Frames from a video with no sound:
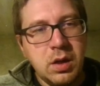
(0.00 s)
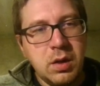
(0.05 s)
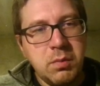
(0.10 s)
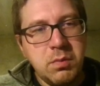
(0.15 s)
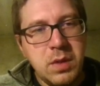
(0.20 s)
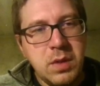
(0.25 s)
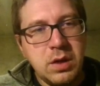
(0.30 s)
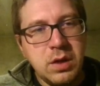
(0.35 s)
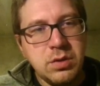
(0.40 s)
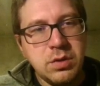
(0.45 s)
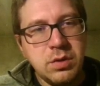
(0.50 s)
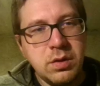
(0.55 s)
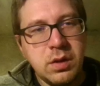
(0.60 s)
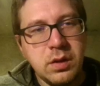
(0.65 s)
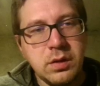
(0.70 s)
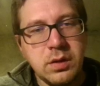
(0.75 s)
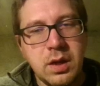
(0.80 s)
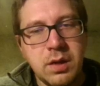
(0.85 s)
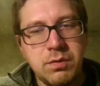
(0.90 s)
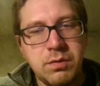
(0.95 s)
make sure
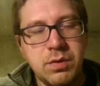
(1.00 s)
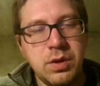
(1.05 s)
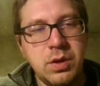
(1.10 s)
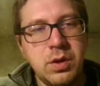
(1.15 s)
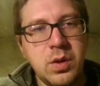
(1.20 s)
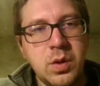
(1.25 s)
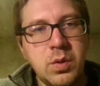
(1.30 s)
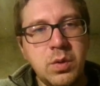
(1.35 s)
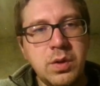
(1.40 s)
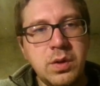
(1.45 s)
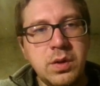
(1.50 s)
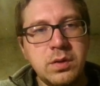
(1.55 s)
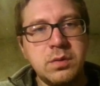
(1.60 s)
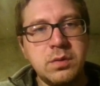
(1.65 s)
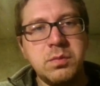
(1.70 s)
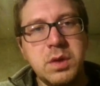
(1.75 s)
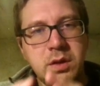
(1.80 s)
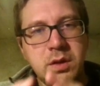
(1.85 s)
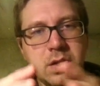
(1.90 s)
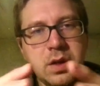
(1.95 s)
that that video always
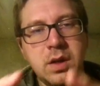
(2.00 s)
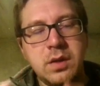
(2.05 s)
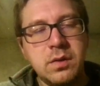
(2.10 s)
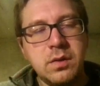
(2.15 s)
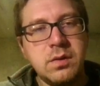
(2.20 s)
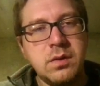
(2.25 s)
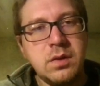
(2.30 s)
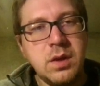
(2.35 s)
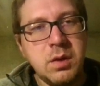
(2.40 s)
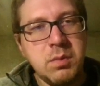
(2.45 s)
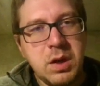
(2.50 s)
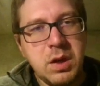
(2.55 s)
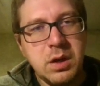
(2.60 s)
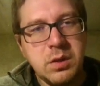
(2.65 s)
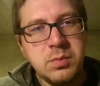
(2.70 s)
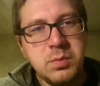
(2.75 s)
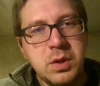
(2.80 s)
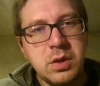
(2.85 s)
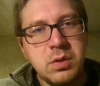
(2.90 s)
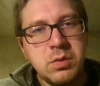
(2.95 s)
maintains the same
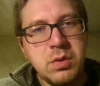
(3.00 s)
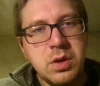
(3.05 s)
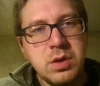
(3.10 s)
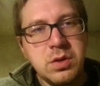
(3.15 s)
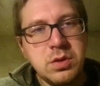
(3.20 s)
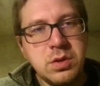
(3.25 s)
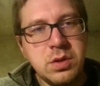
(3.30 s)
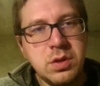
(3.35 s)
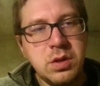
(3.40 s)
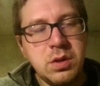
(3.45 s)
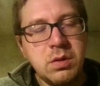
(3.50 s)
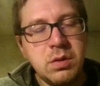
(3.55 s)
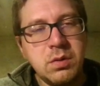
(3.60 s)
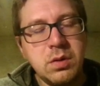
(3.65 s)
aspect ratio.